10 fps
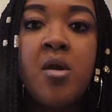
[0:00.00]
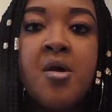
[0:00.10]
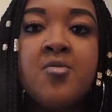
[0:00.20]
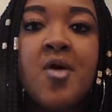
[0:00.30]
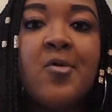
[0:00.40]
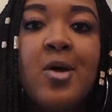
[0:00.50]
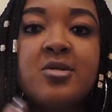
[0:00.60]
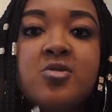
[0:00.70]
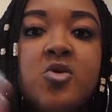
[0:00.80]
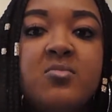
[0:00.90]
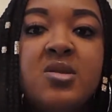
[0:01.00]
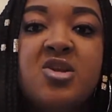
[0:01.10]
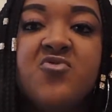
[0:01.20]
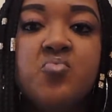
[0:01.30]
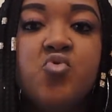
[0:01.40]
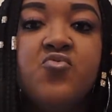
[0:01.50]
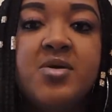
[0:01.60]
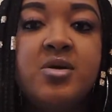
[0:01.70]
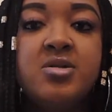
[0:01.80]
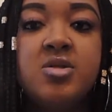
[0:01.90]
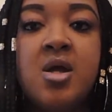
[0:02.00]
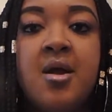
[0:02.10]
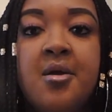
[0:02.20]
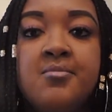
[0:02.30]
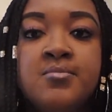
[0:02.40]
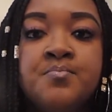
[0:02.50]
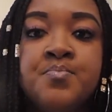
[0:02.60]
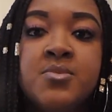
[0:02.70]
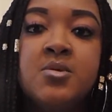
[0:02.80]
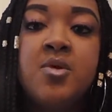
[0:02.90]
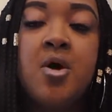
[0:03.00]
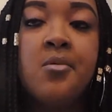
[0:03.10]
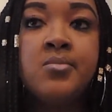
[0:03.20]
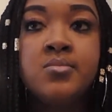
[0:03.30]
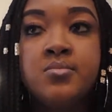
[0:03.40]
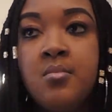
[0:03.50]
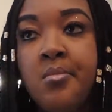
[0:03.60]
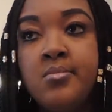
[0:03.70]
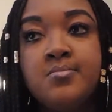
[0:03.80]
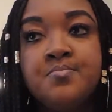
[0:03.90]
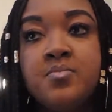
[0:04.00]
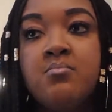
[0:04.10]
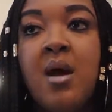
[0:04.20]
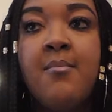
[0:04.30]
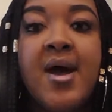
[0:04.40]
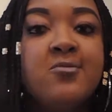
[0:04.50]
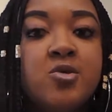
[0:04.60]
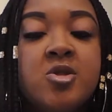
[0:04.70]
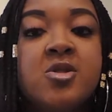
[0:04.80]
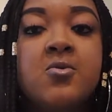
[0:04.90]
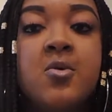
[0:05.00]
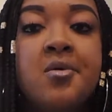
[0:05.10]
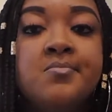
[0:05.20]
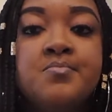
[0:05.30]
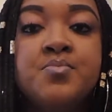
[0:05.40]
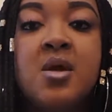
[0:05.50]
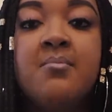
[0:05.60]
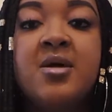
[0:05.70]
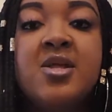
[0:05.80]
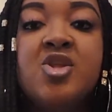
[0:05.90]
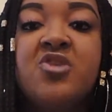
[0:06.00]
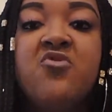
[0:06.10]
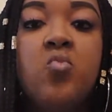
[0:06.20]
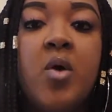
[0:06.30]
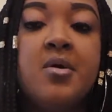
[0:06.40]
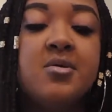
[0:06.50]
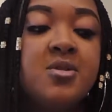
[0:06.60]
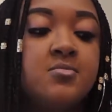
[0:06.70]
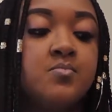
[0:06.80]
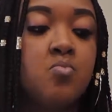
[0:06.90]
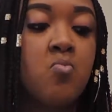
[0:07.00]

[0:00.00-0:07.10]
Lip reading: And I watched so many different movies. And, you know, my mind was just going a million different ways.